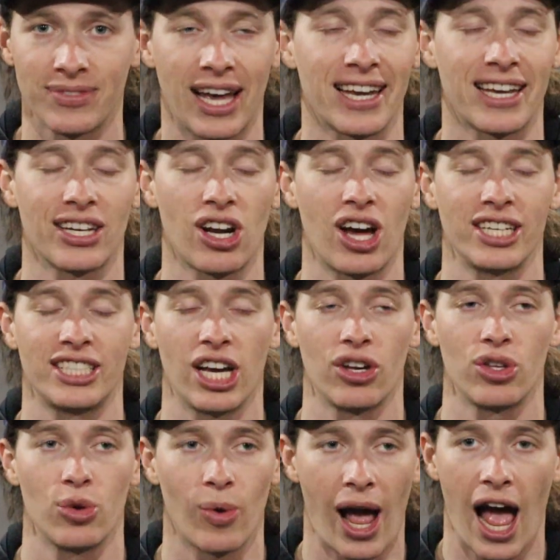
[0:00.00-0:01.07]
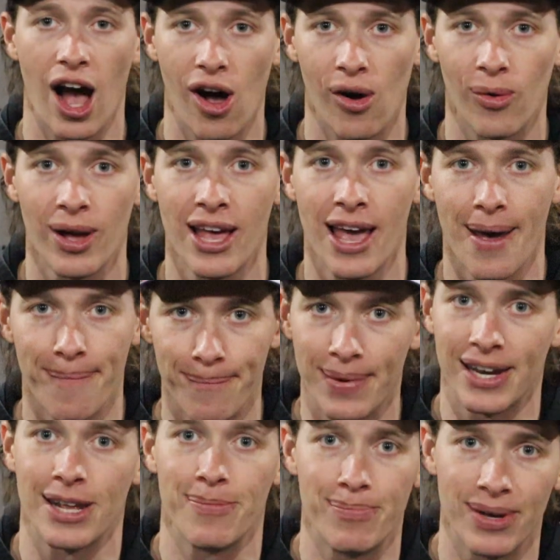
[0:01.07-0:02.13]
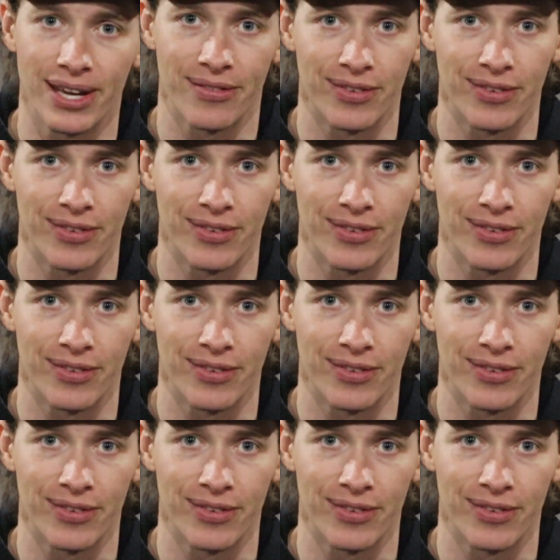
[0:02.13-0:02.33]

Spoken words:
I cannot tell you how many big